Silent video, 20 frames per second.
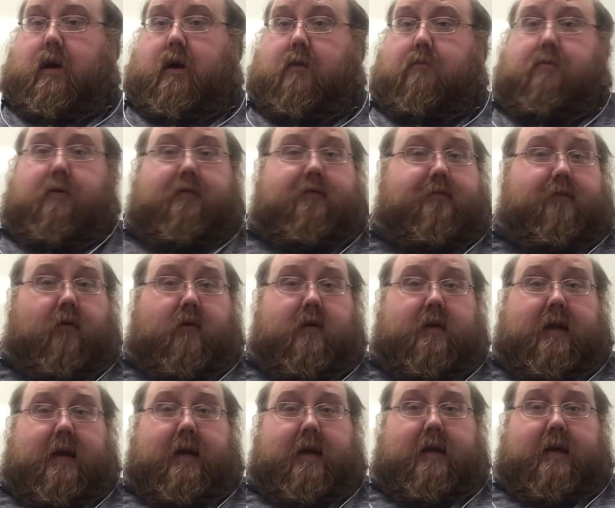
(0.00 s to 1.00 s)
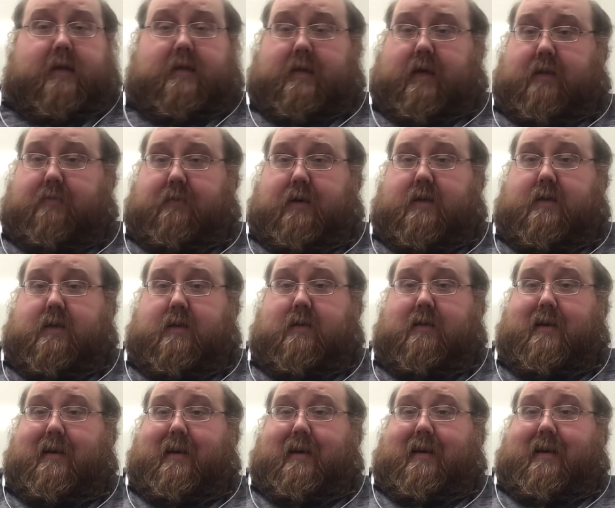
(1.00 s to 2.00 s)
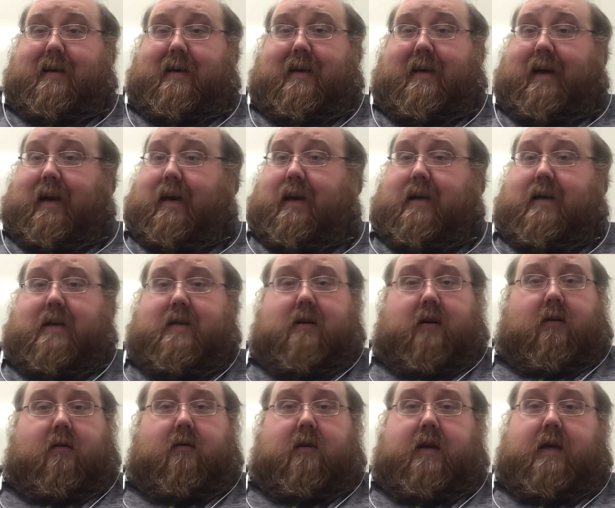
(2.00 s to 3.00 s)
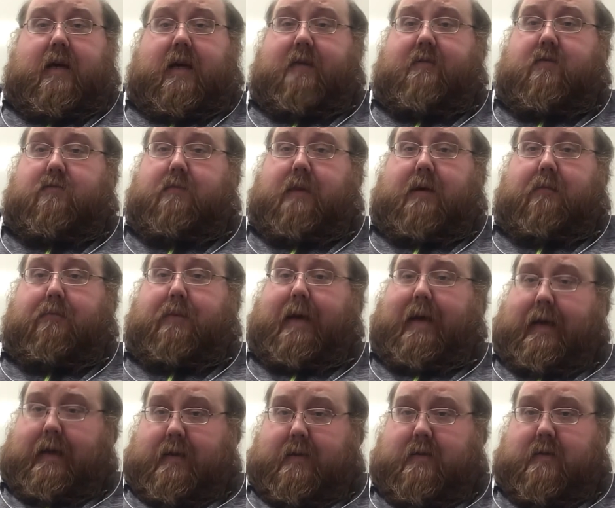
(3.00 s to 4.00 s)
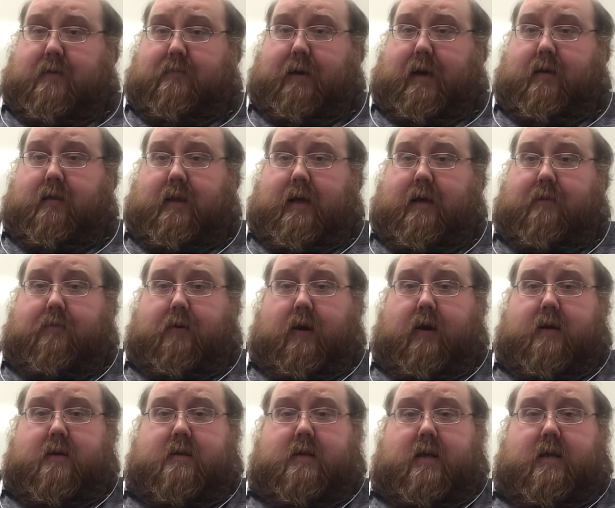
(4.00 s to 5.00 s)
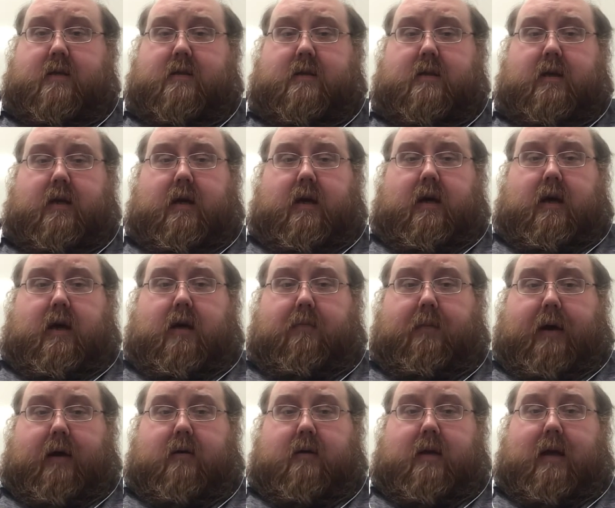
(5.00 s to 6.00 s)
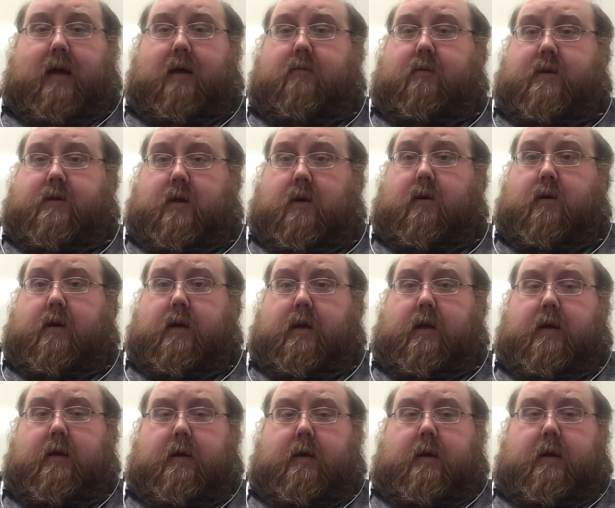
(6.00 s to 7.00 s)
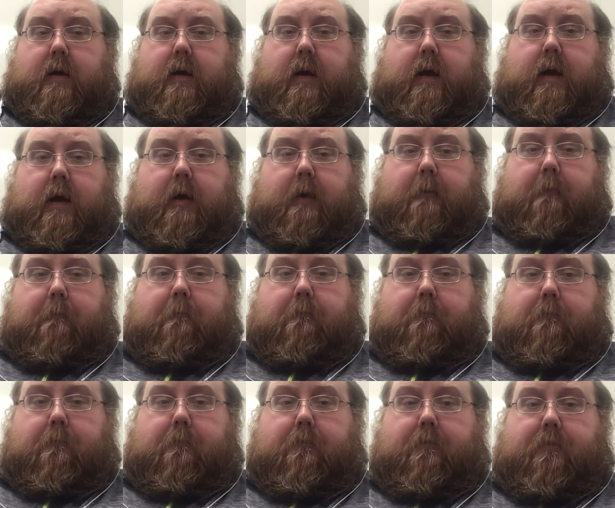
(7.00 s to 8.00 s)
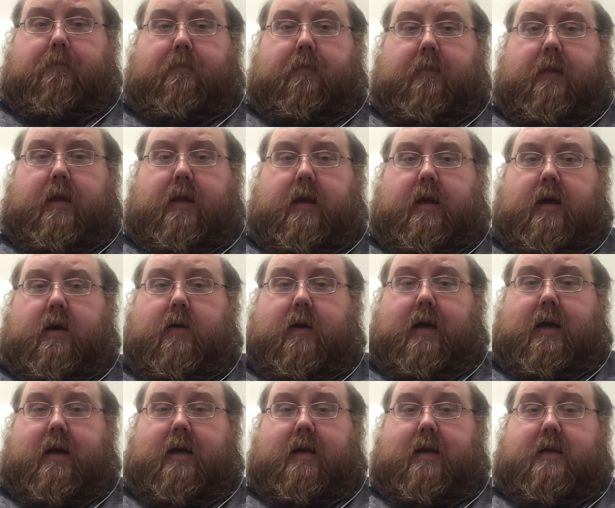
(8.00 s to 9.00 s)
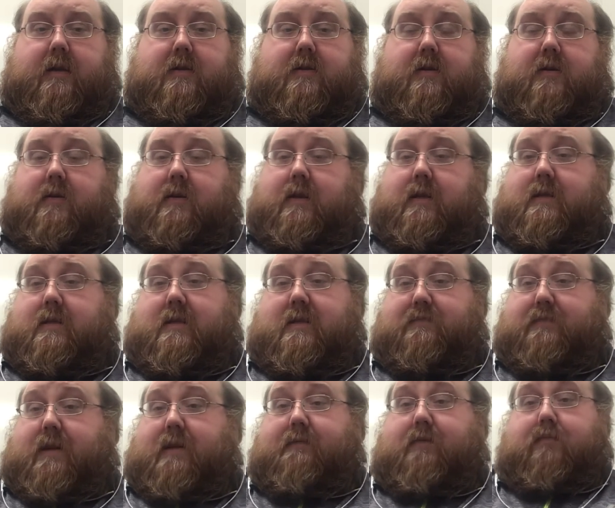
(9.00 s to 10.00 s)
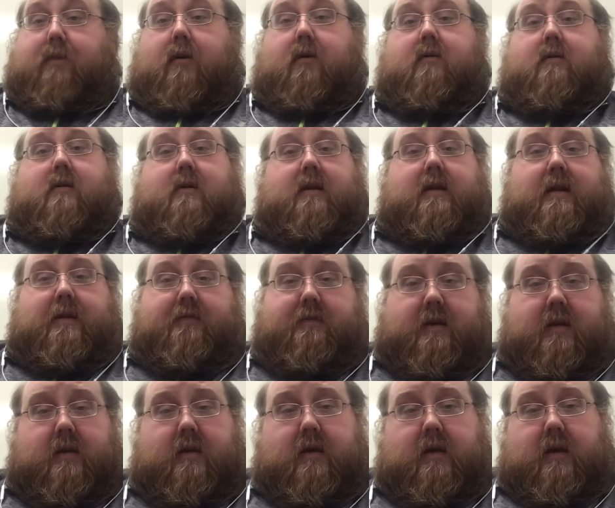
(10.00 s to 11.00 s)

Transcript: before that, as I'd mentioned, God had already given me peace about that process, about not returning. And in truth, this is a bit of a burden lifted.